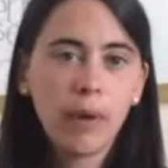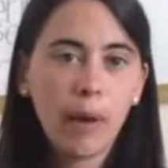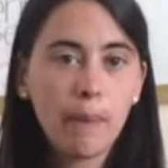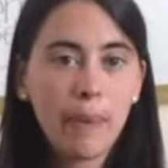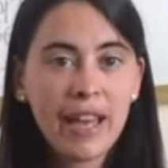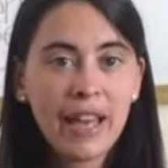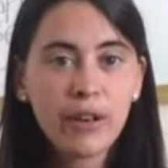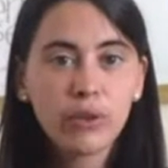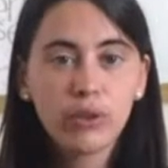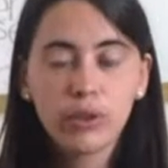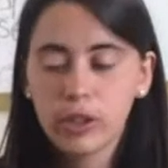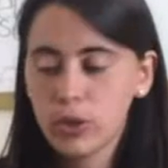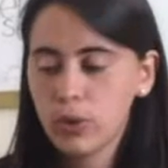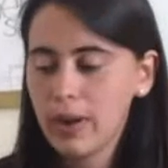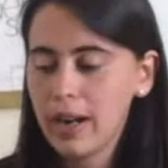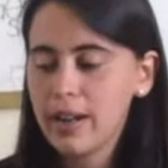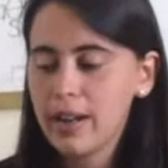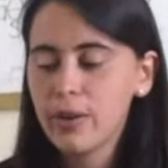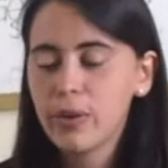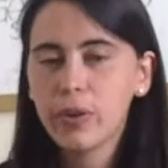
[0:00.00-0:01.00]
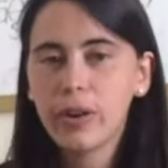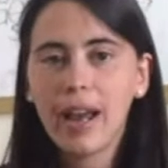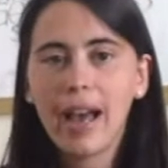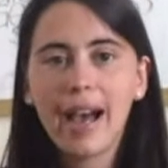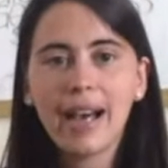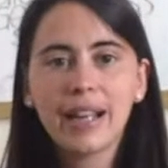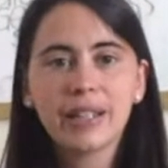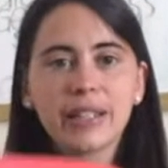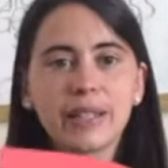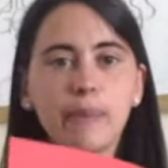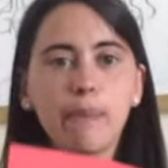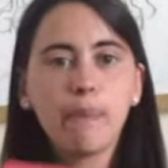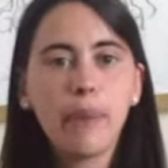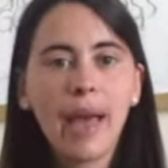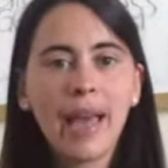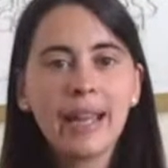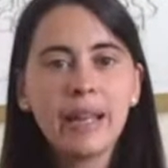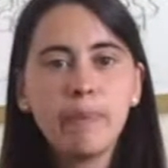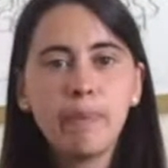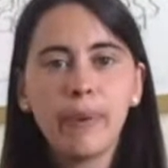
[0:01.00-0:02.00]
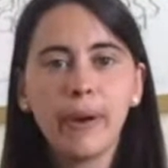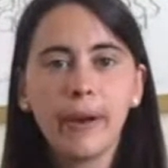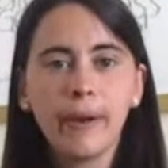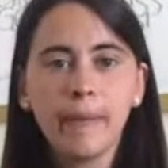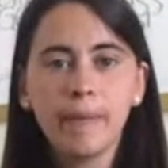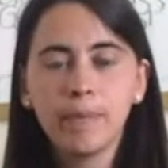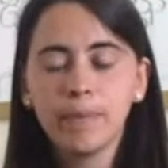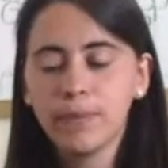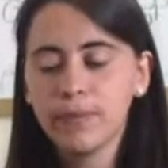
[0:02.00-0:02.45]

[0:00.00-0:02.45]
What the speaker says: a pen or a crayon, and some paper.